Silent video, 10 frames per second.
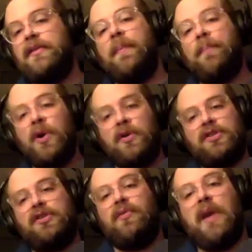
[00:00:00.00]

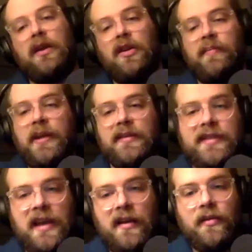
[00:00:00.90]
push the record bins
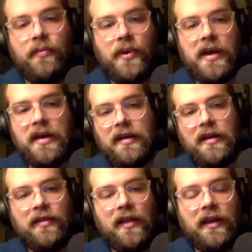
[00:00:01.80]
out of the way
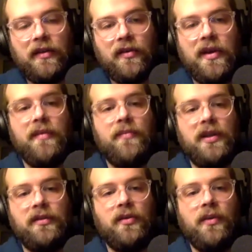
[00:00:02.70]
and like cram
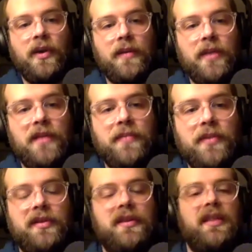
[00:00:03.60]
like 20
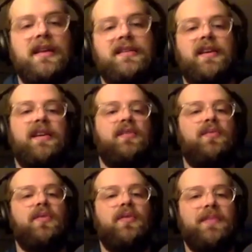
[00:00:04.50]
people into that tiny
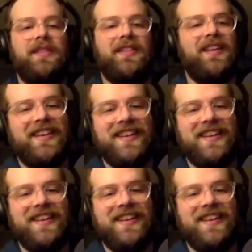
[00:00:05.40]
room. Like